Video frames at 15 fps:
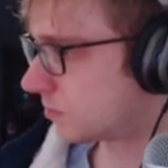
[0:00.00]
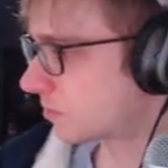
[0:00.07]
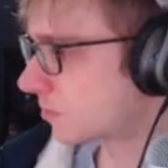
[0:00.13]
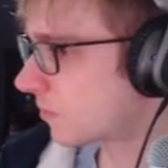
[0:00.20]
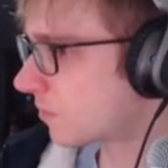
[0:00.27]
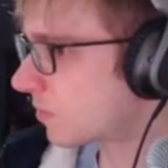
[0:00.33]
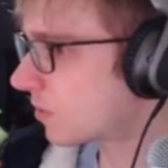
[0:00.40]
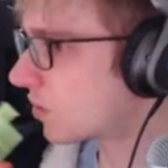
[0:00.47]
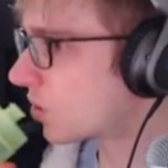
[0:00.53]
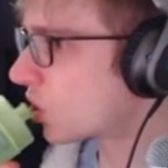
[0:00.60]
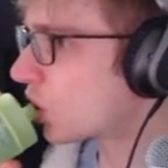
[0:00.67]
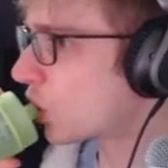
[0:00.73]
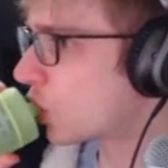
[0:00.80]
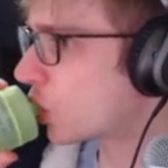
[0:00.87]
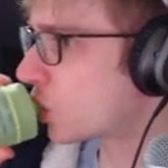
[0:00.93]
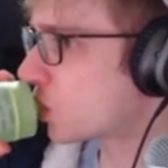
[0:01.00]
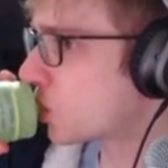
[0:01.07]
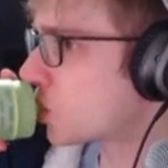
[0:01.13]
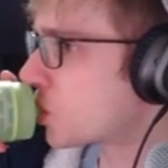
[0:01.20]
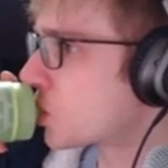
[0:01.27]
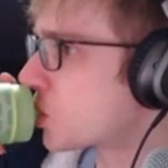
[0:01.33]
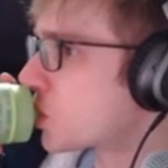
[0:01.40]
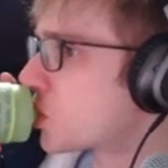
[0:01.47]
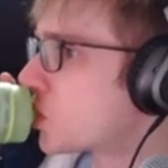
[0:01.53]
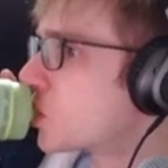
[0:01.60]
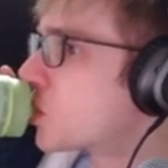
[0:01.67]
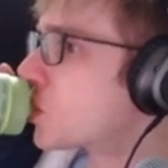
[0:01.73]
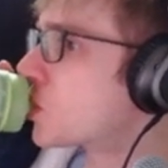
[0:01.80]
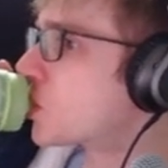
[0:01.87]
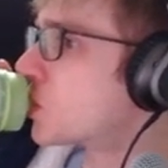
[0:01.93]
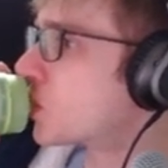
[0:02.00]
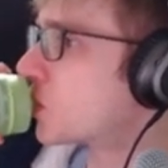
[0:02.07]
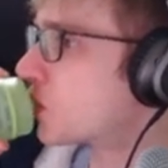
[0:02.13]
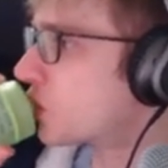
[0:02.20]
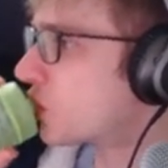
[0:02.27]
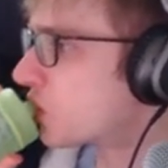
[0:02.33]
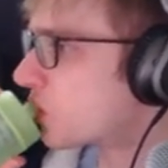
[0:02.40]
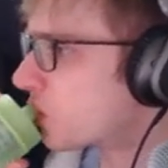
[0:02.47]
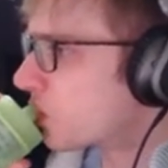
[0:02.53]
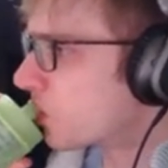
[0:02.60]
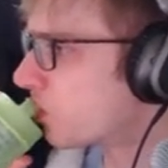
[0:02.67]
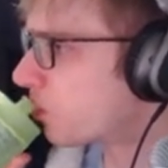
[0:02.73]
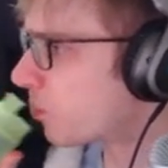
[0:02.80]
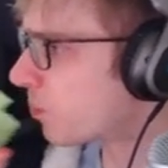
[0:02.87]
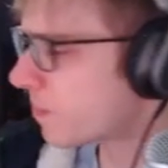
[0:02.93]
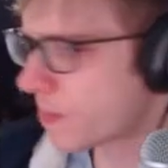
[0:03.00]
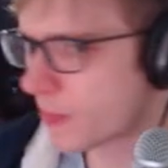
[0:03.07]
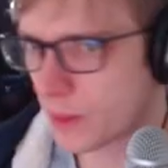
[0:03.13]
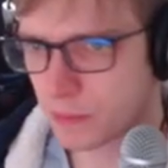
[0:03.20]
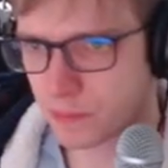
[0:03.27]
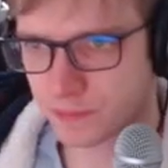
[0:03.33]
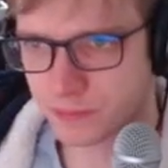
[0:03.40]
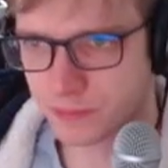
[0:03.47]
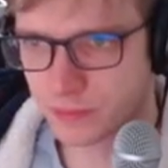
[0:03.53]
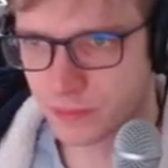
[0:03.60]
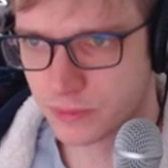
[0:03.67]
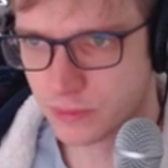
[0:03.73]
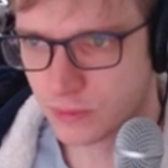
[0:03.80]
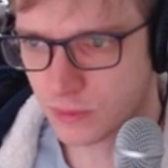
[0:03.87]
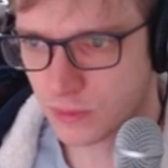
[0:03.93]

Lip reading: No one is speaking in this clip.